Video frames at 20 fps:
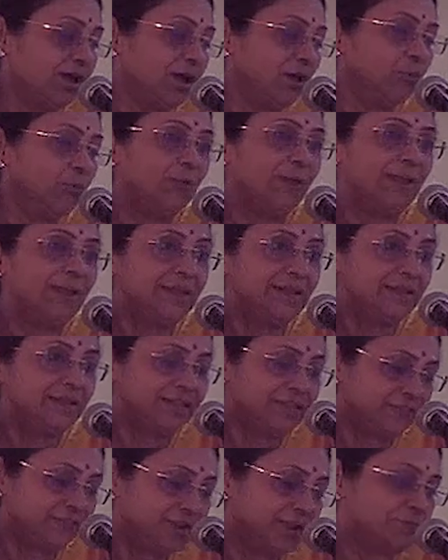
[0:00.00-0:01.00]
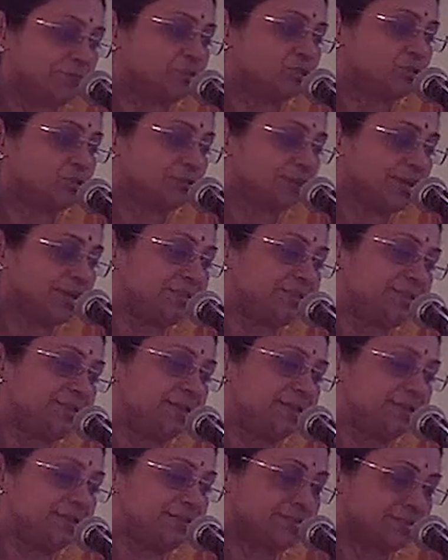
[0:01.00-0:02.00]
a well-developed
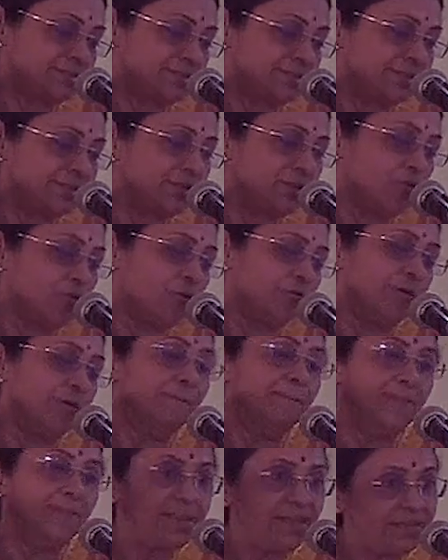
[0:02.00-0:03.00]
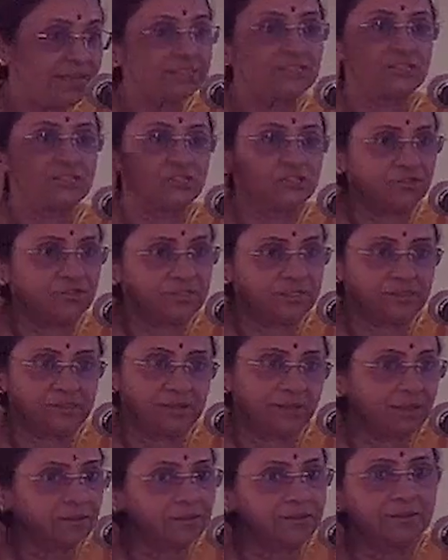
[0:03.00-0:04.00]
society existed over many centuries
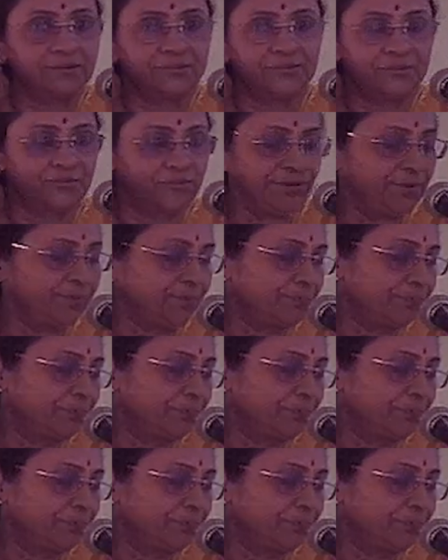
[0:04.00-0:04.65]
in our country.